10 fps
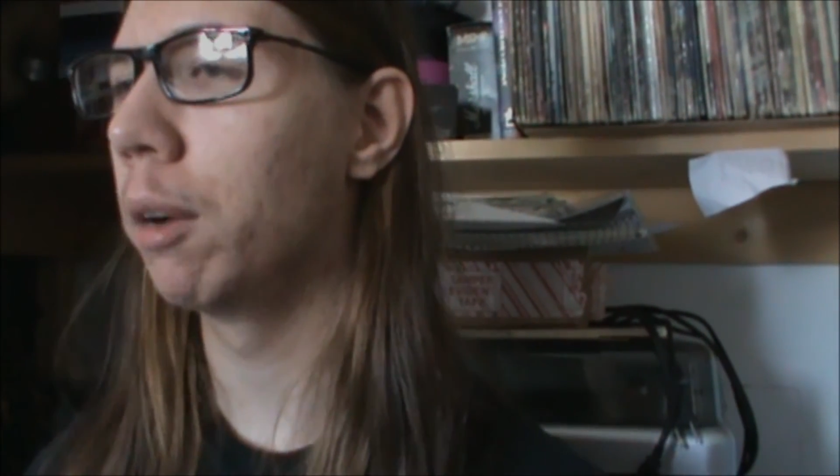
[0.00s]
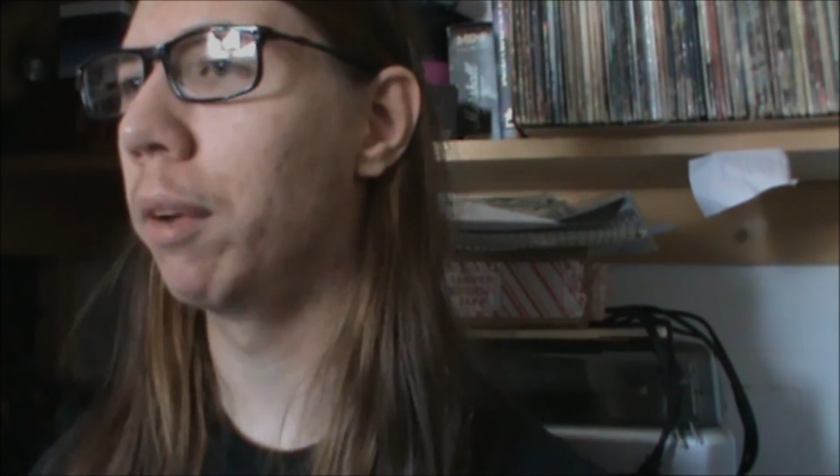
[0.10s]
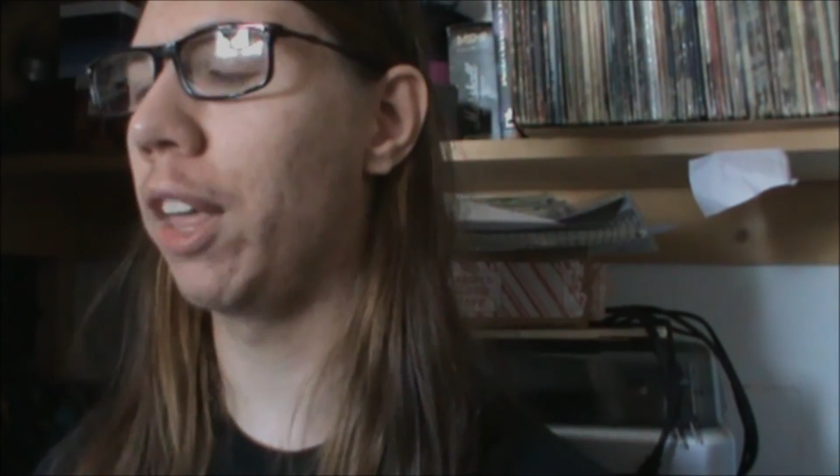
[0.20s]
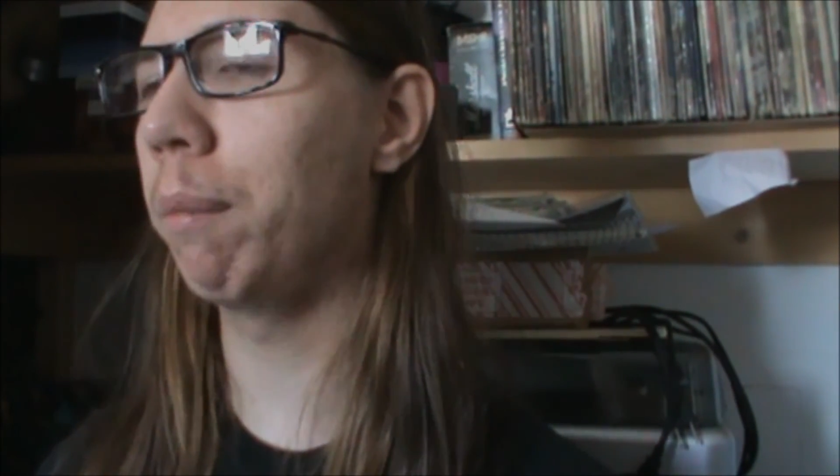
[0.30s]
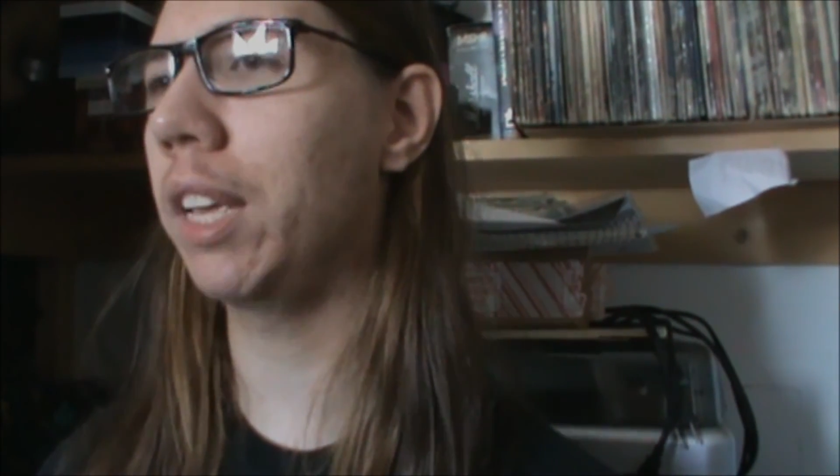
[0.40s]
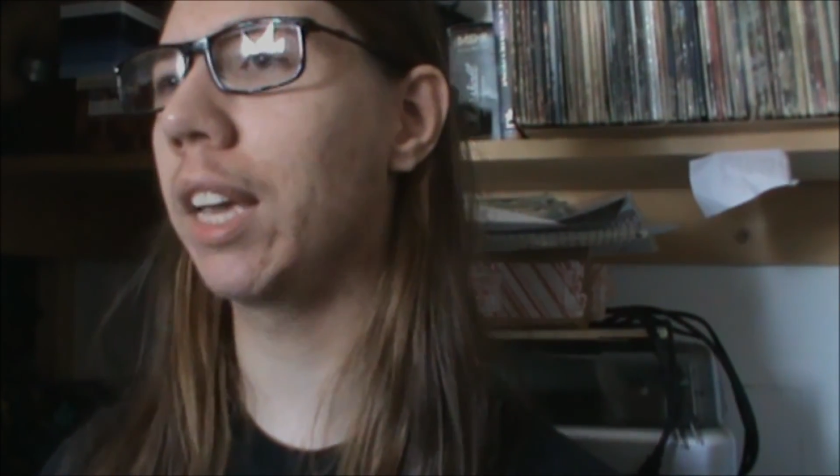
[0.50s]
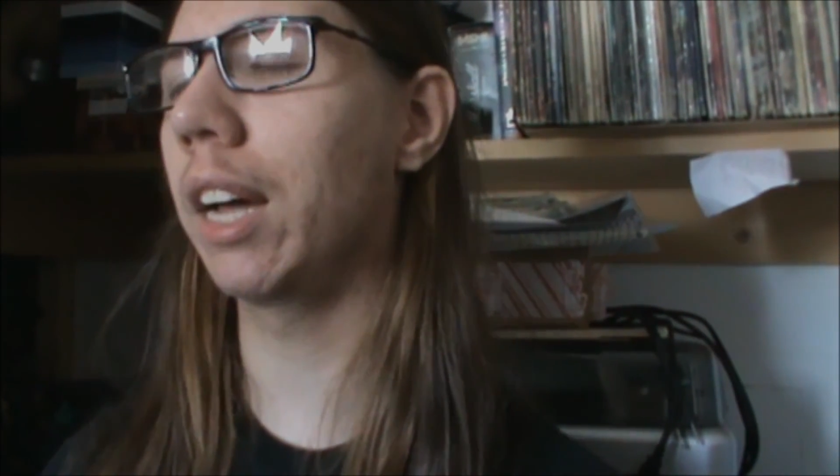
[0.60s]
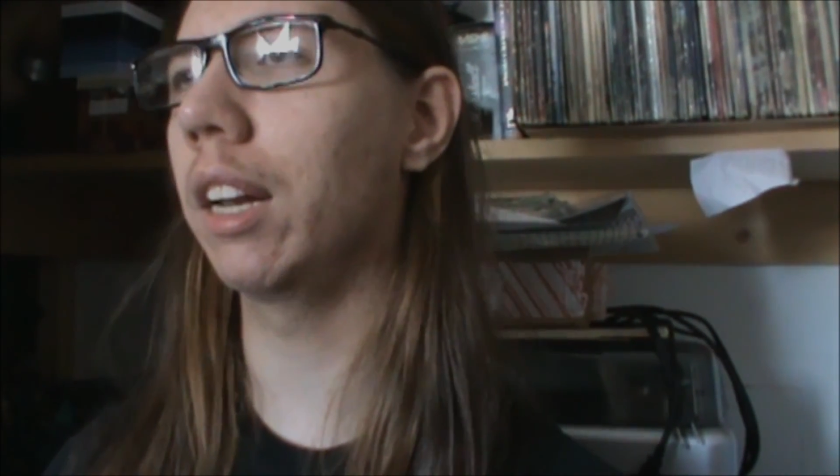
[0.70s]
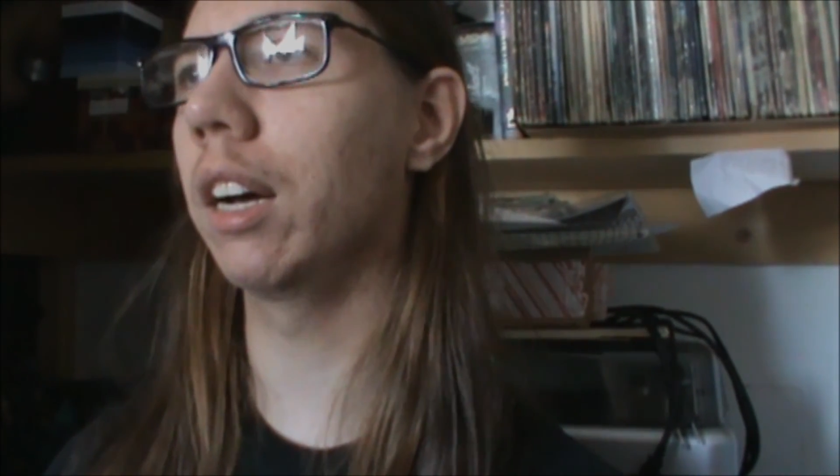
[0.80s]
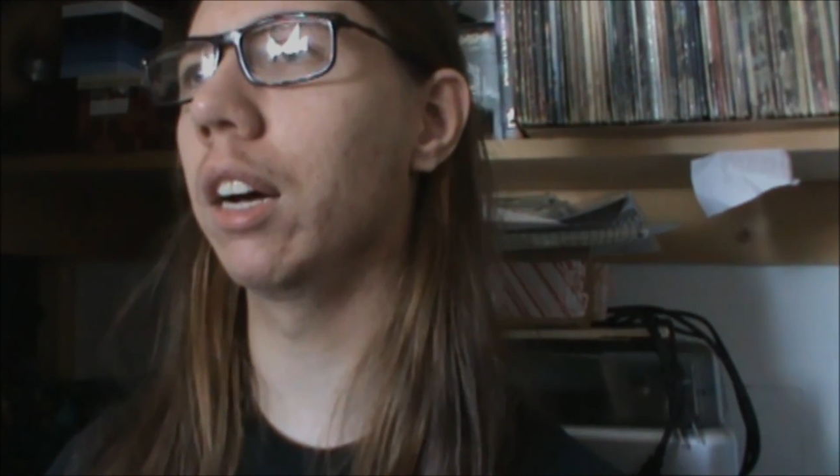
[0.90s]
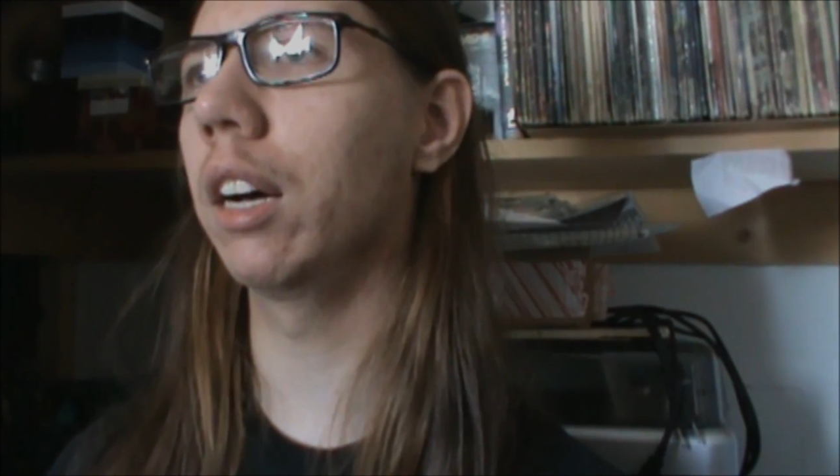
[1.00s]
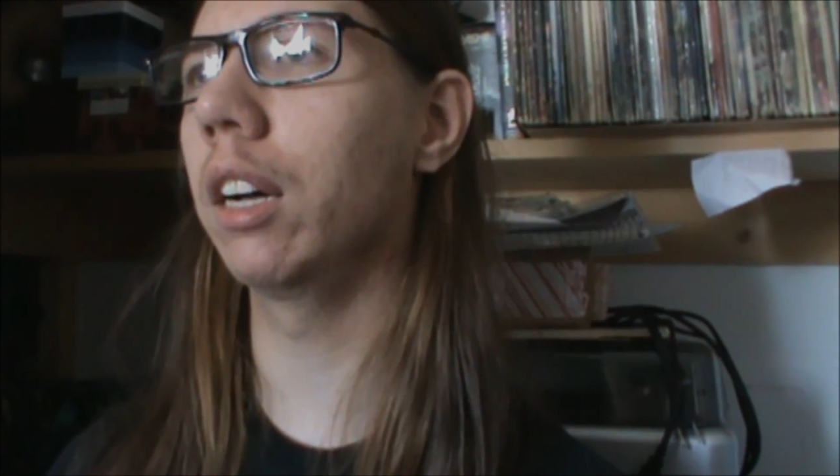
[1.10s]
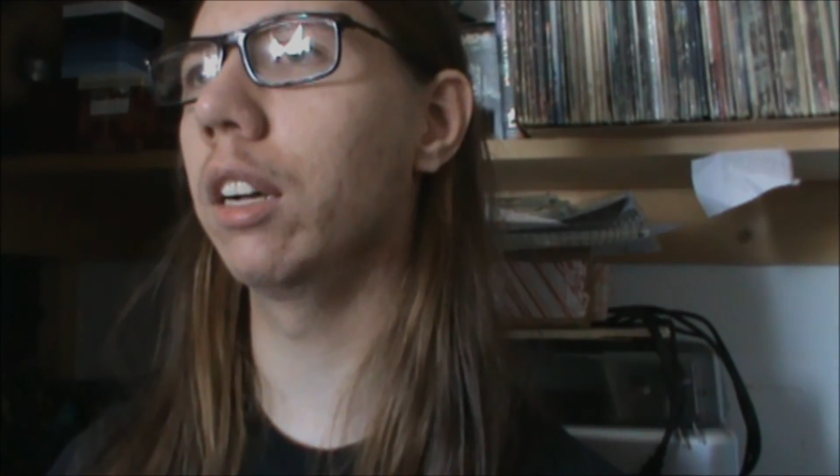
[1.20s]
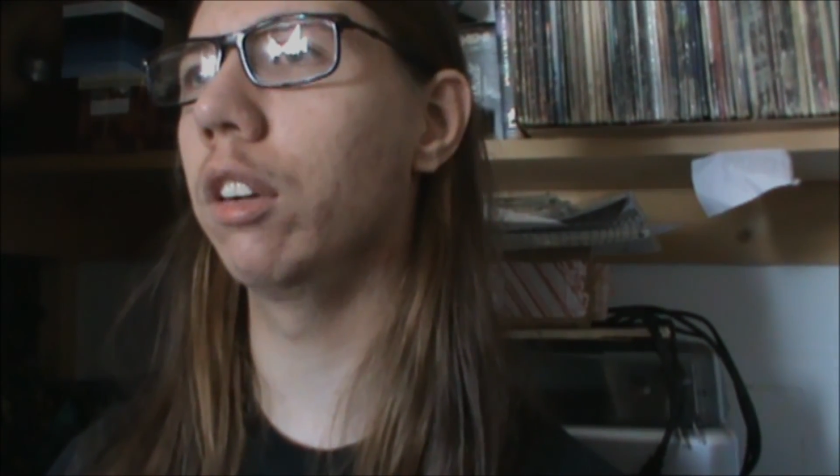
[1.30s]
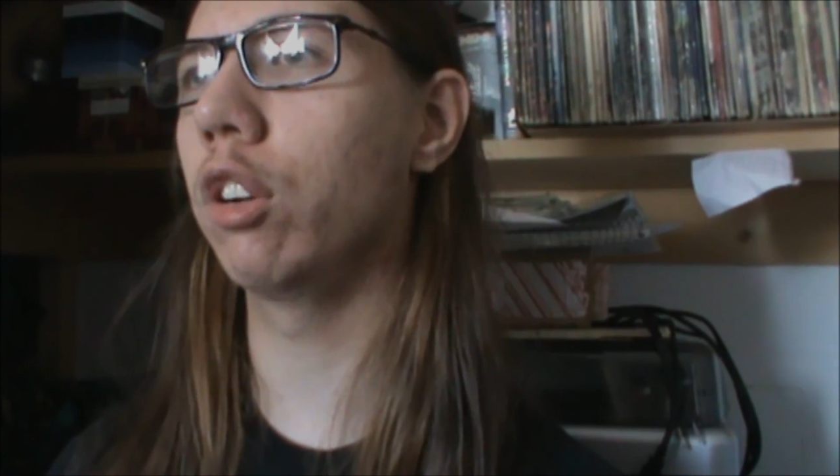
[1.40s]
But then we get
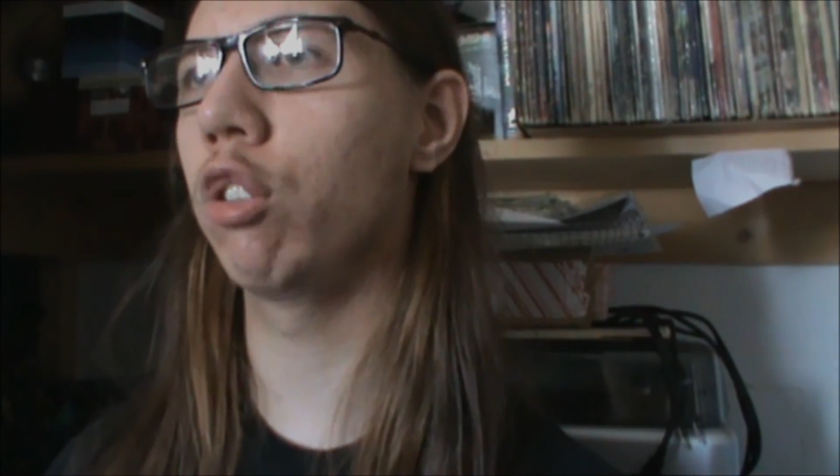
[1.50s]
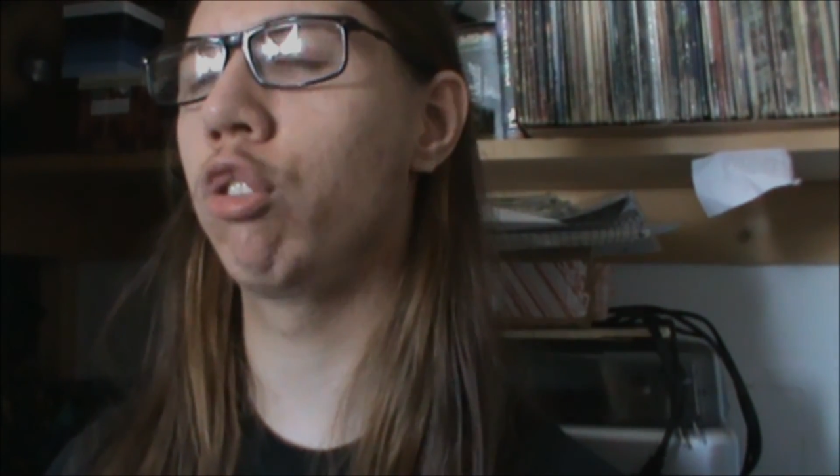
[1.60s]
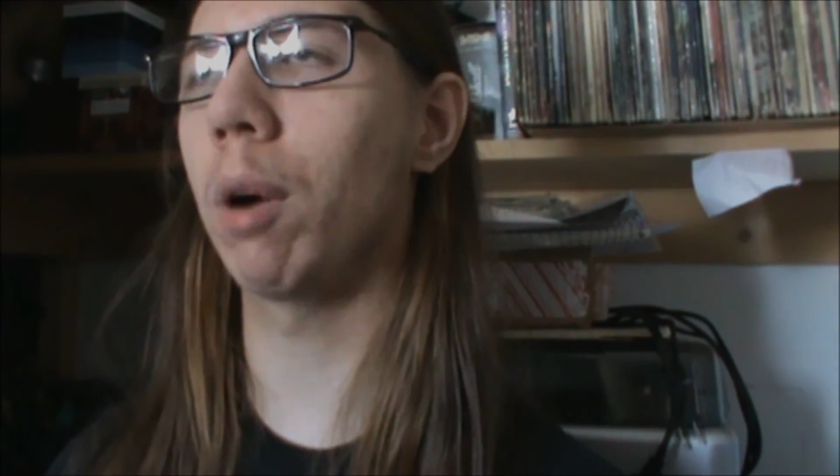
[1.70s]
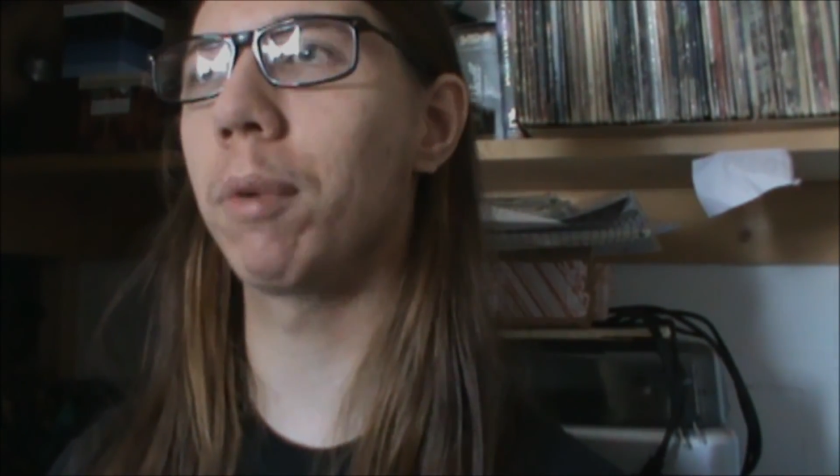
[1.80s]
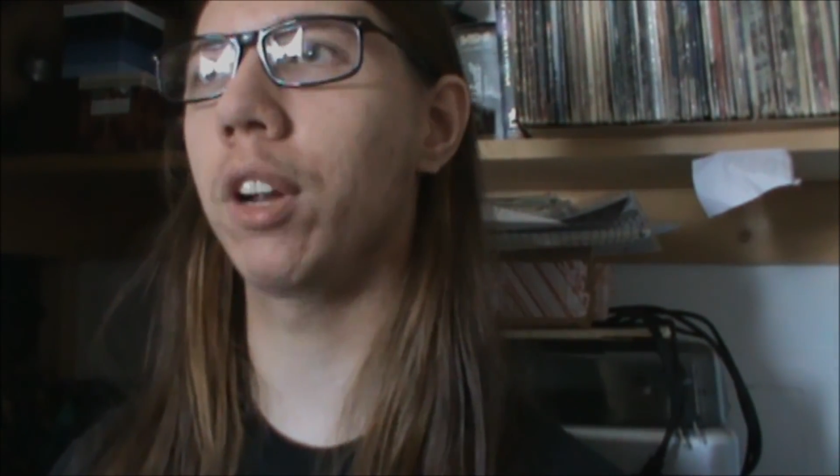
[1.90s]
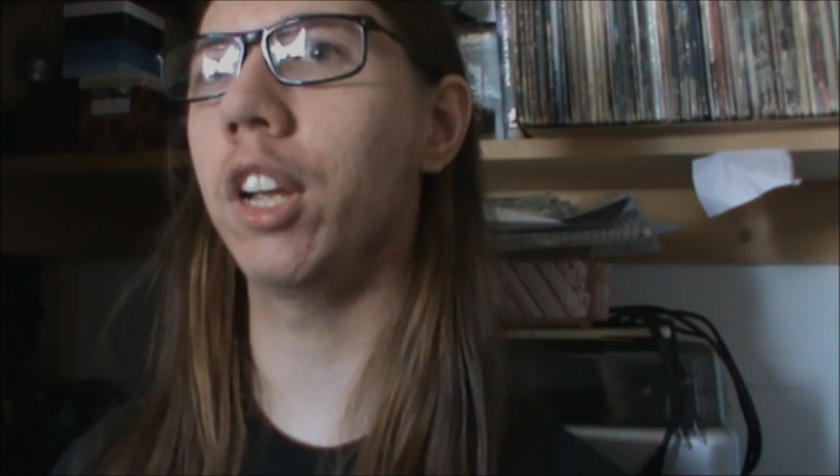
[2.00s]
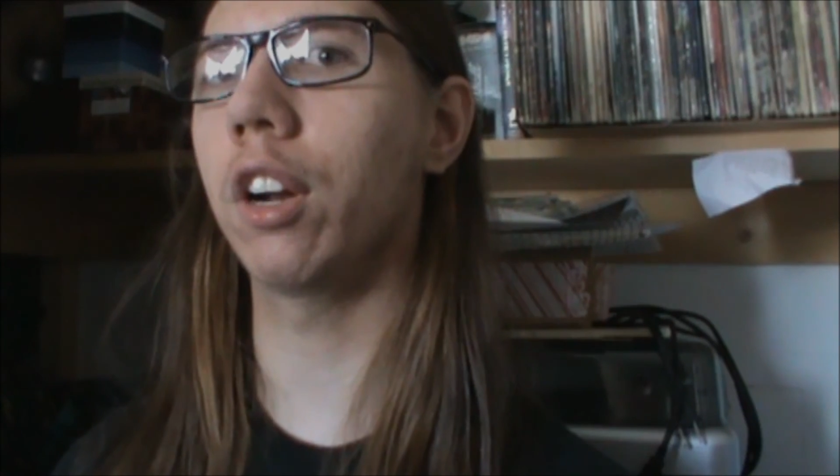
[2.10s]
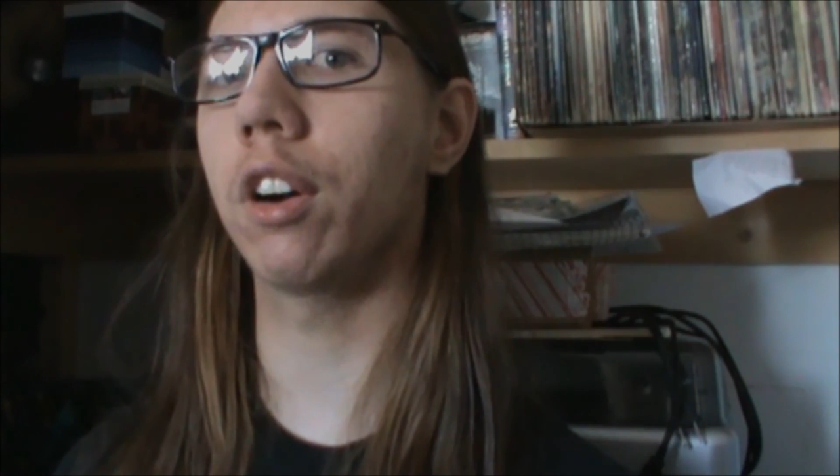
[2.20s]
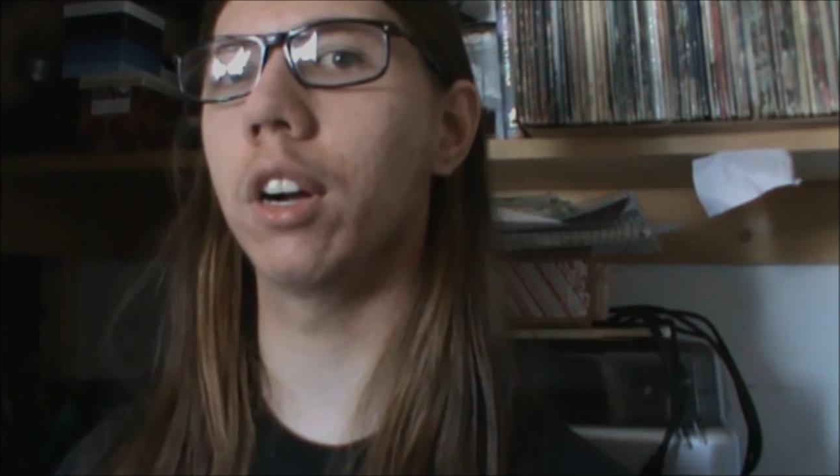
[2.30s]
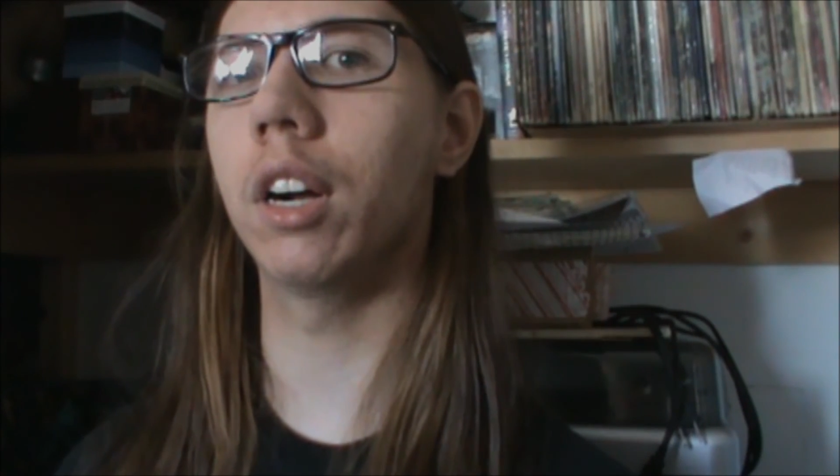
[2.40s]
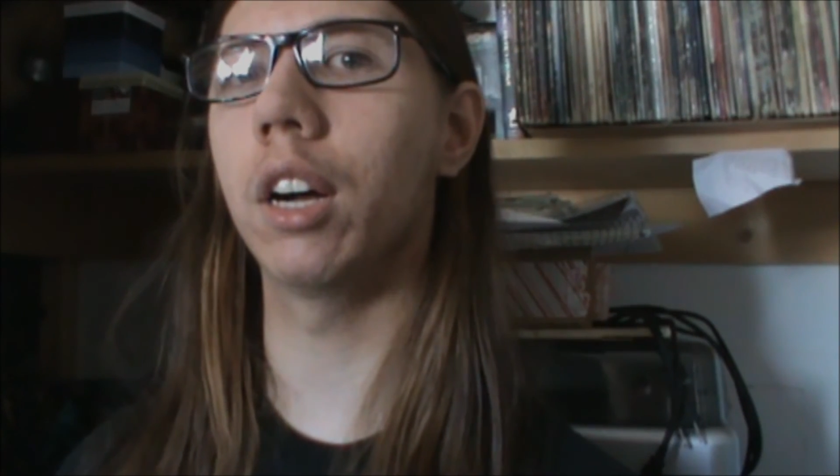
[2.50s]
drummer here,